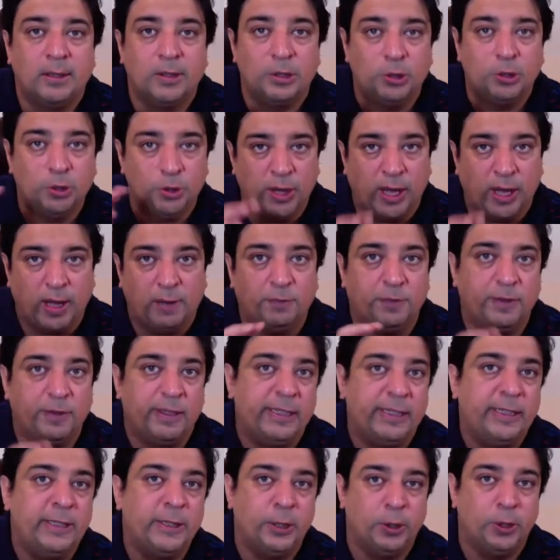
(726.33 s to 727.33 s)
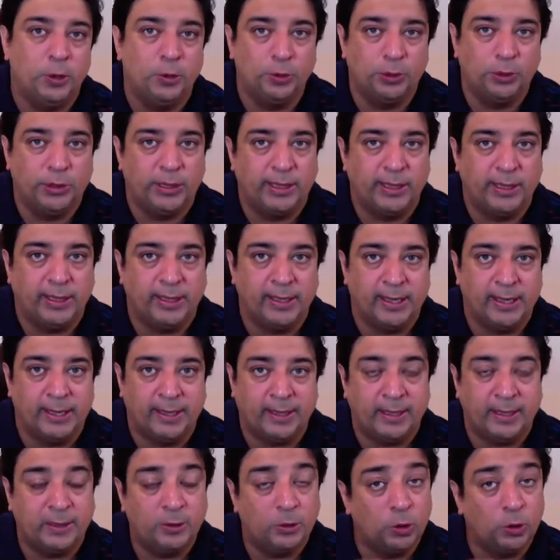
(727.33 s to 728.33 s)
you have included in
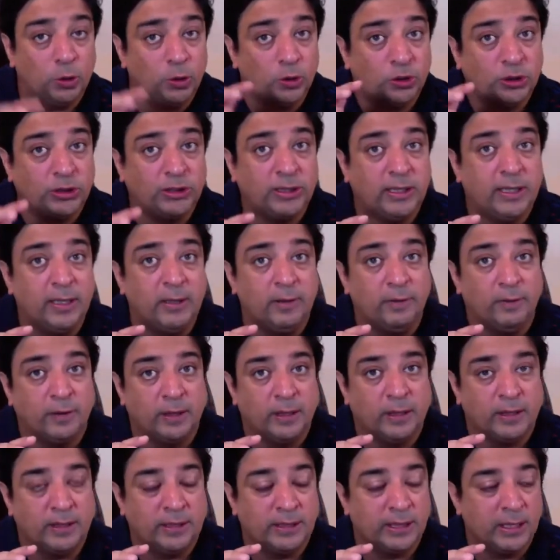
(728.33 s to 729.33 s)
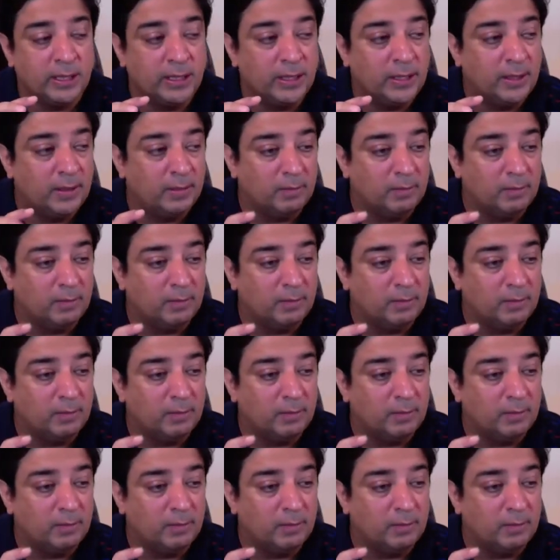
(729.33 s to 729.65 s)
it, and those keywords